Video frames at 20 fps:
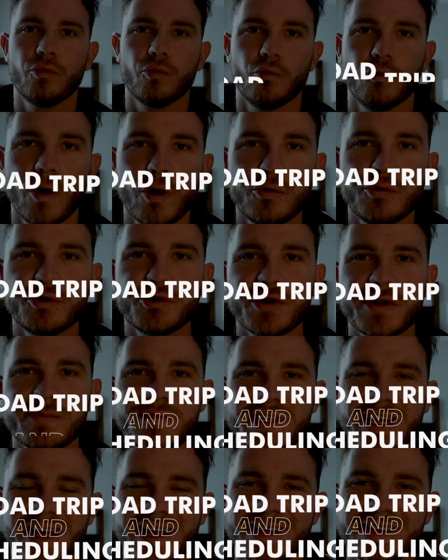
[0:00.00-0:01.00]
Road
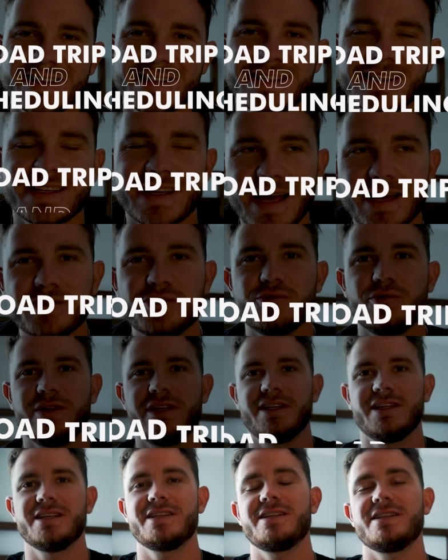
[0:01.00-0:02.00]
trips and
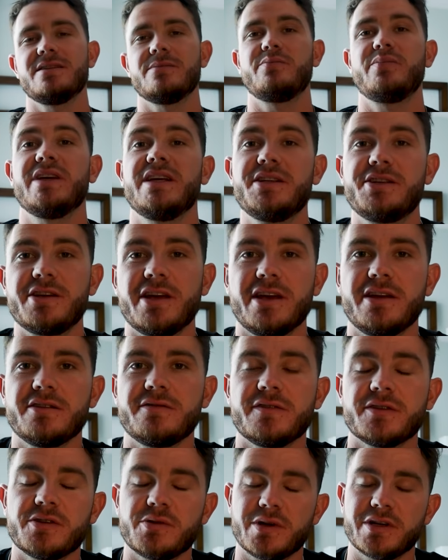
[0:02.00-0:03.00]
scheduling. This is a big
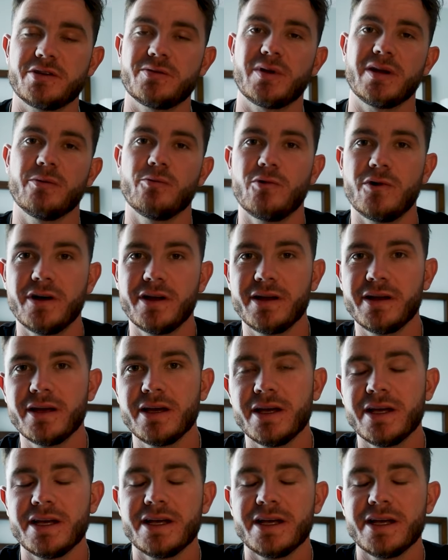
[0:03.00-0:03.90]
change for 2021.